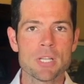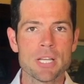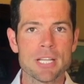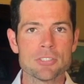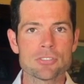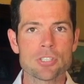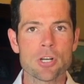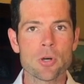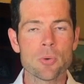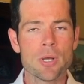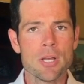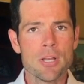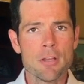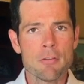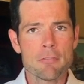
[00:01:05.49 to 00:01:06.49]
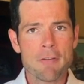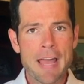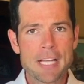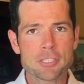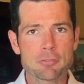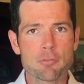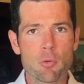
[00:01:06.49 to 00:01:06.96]
And so
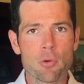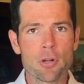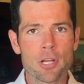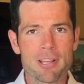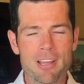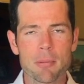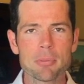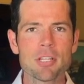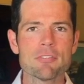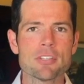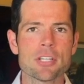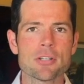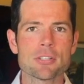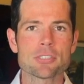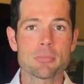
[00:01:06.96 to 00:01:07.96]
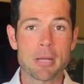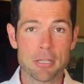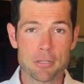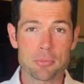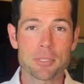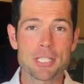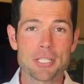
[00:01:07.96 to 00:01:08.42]
fast forward a couple of years, about
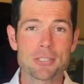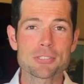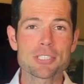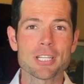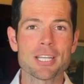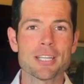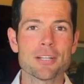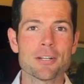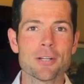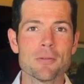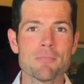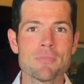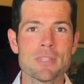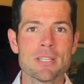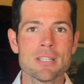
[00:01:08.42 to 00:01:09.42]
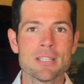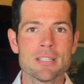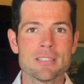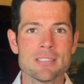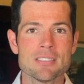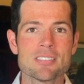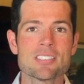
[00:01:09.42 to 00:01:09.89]
3 years later,
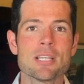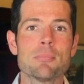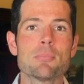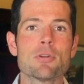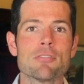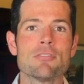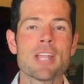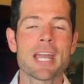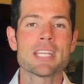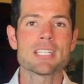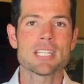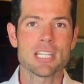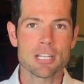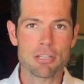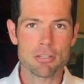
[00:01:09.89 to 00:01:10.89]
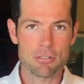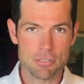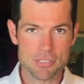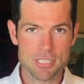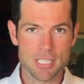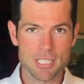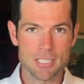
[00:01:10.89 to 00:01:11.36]
December of
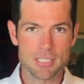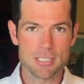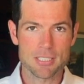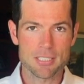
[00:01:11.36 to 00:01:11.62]
1913,